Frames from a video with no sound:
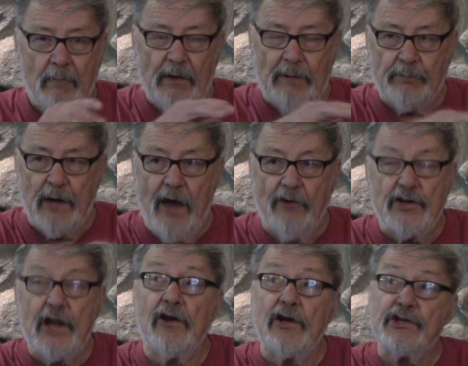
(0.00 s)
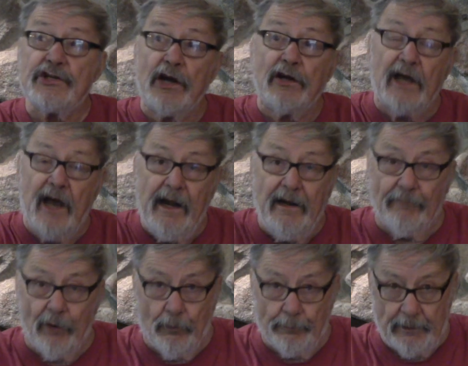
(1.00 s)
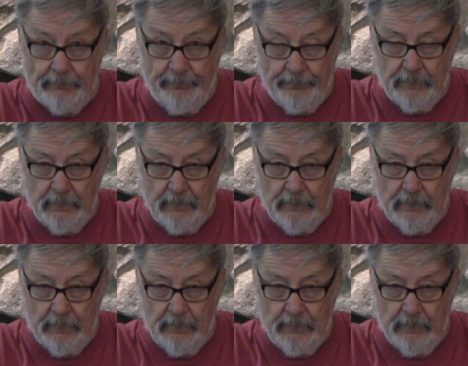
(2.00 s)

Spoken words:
But browse areas are kind of open,